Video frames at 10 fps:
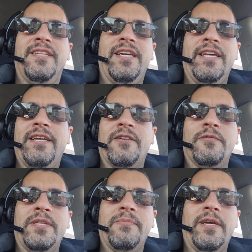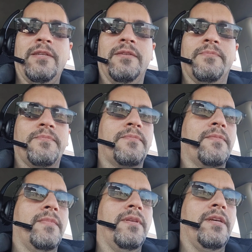eating only meat.
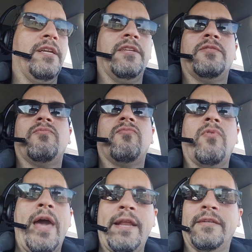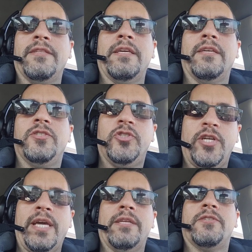It has radically
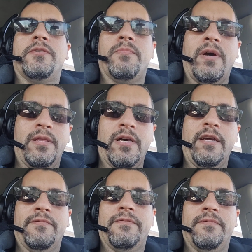changed my life.